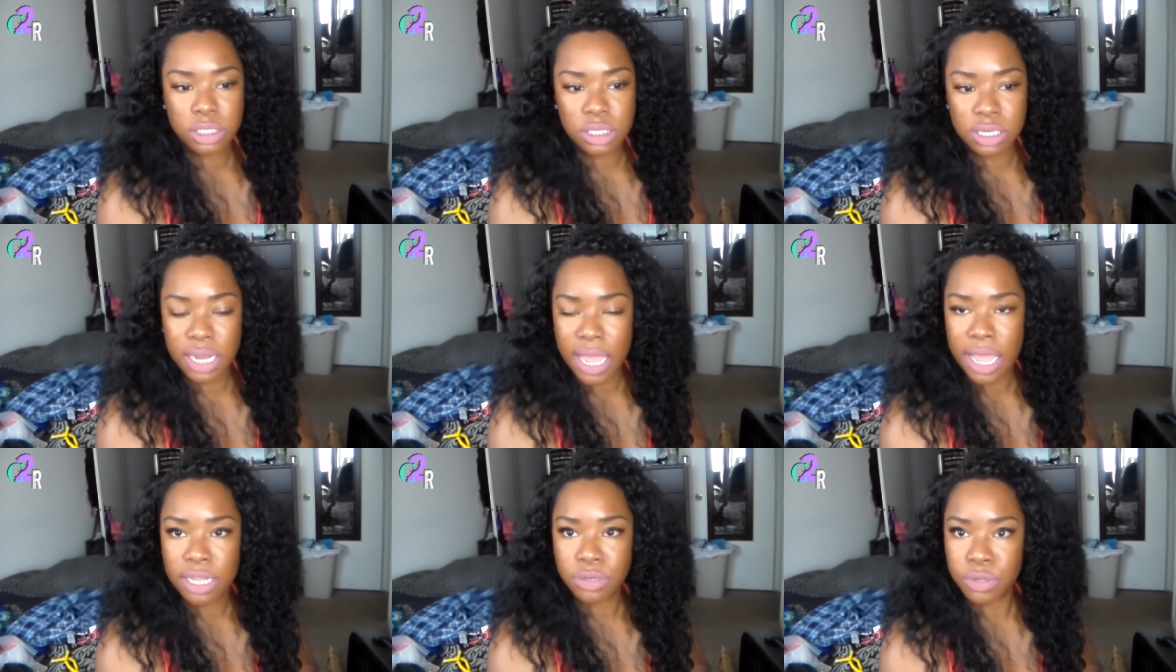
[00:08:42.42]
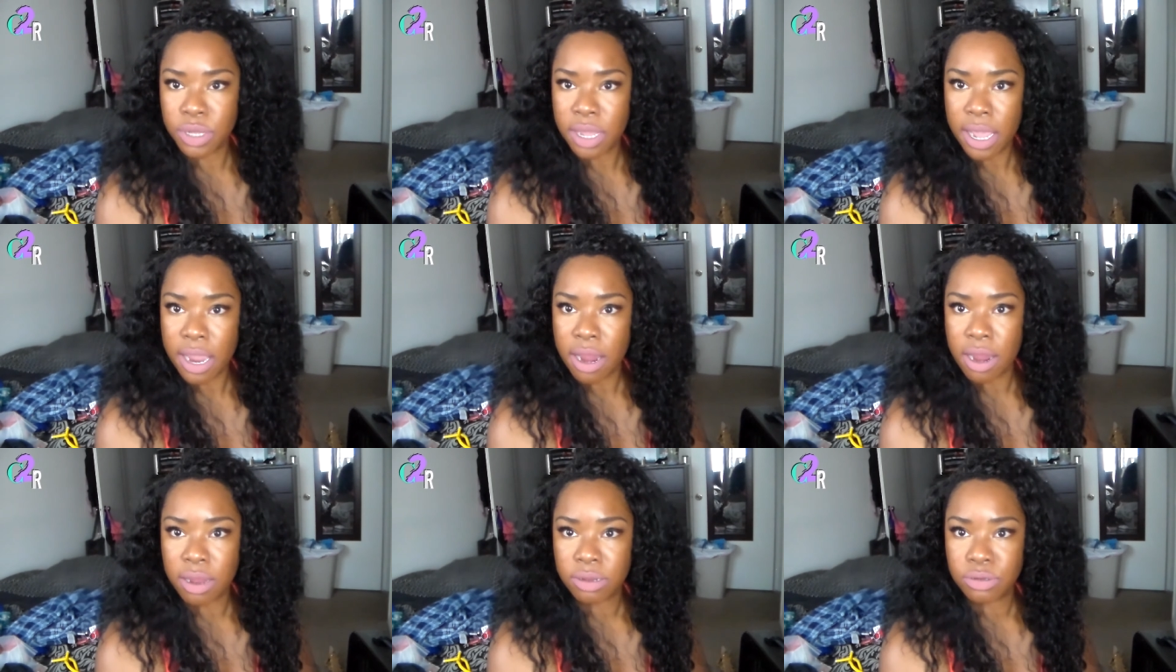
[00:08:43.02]
to not do your
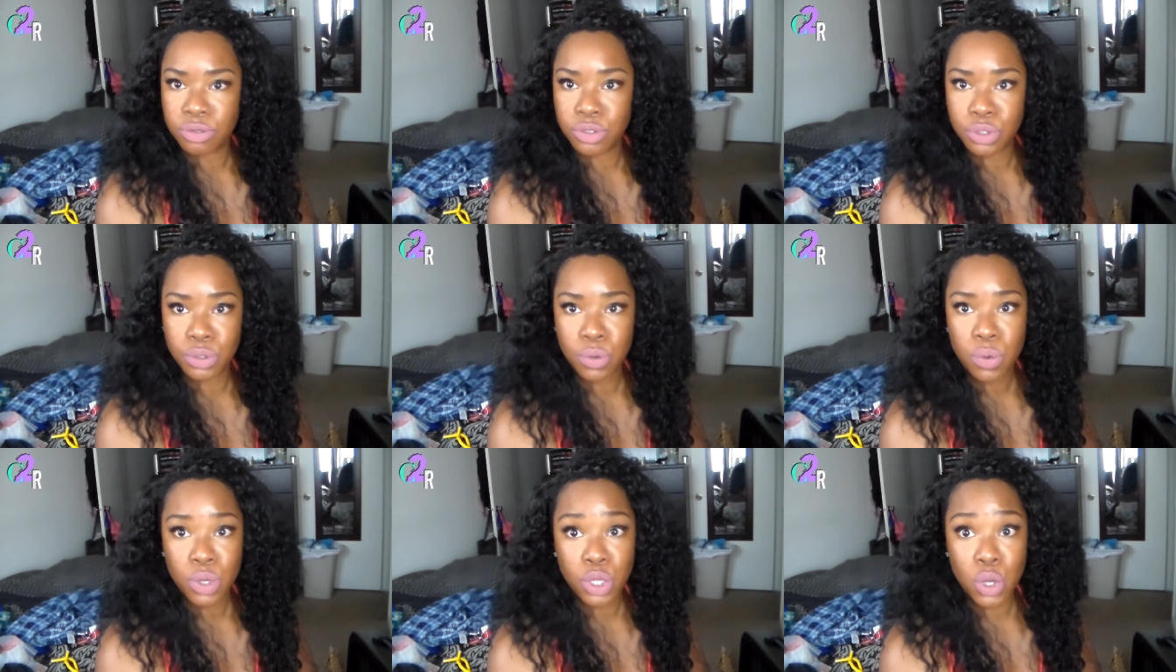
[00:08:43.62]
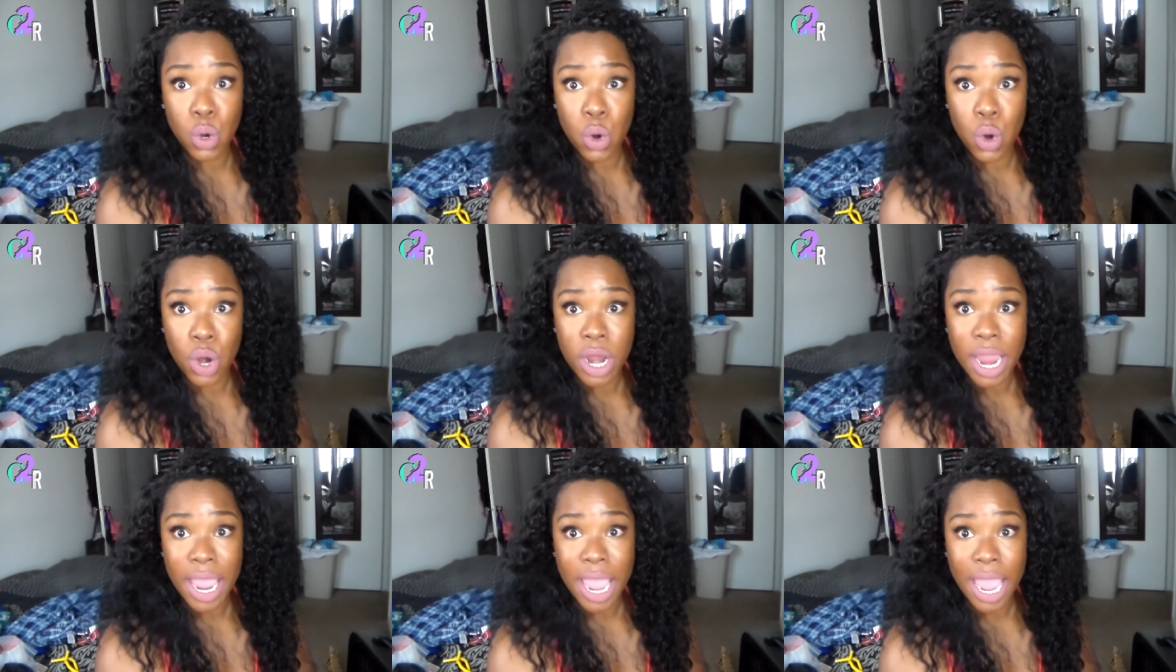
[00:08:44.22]
hair. Do
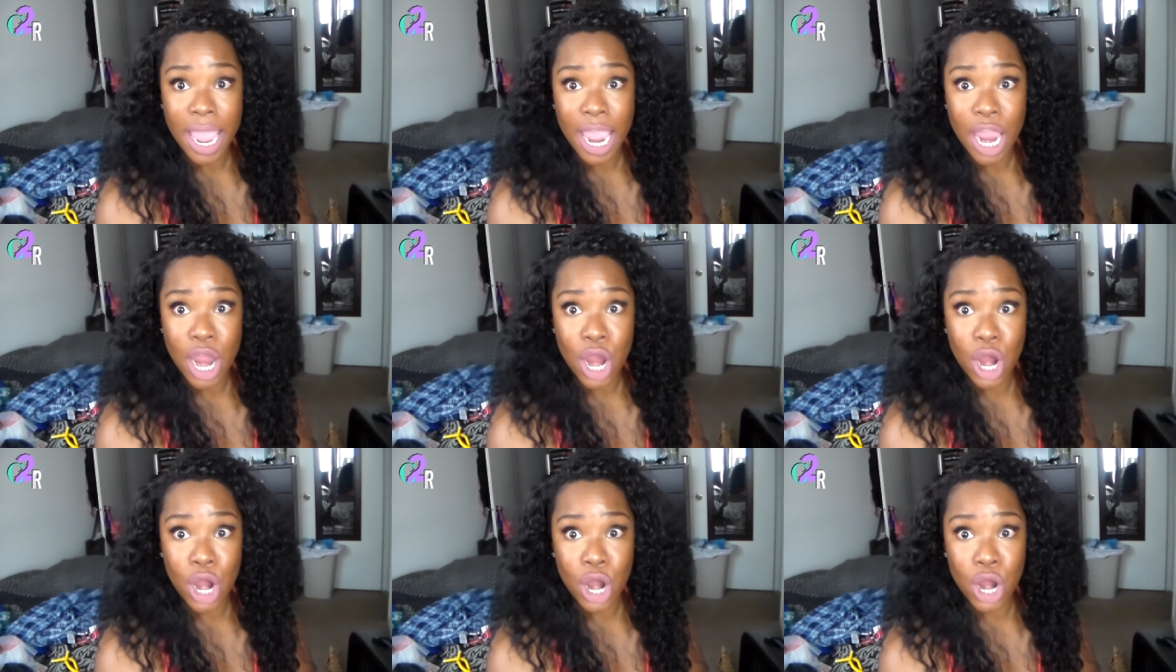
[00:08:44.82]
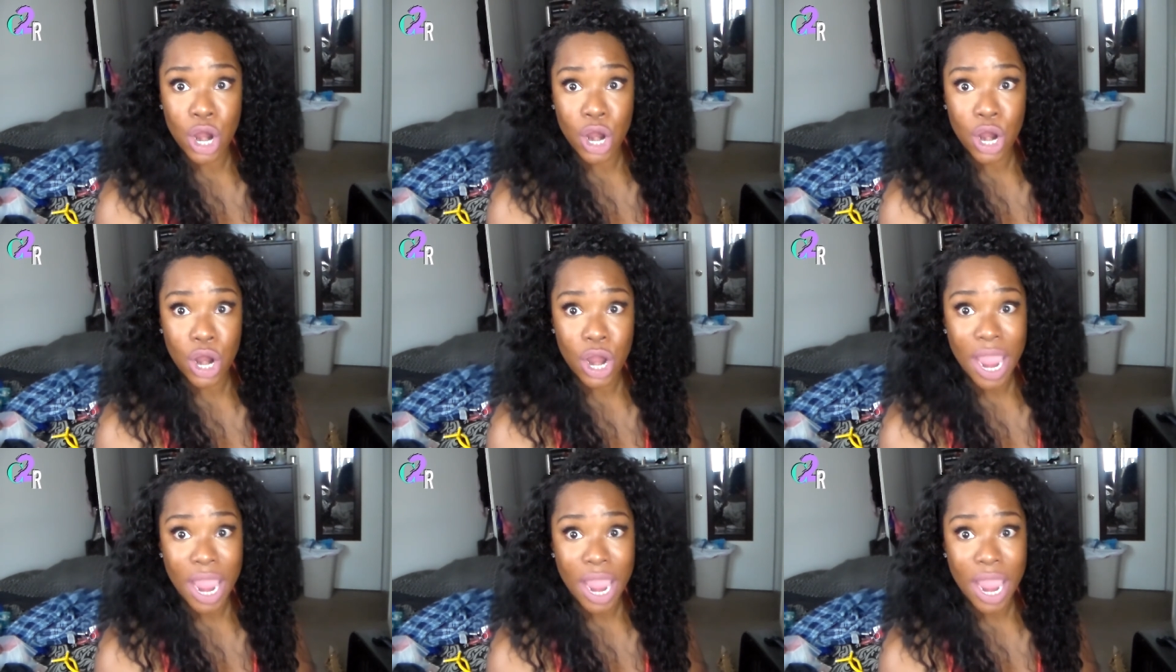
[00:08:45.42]
your hair.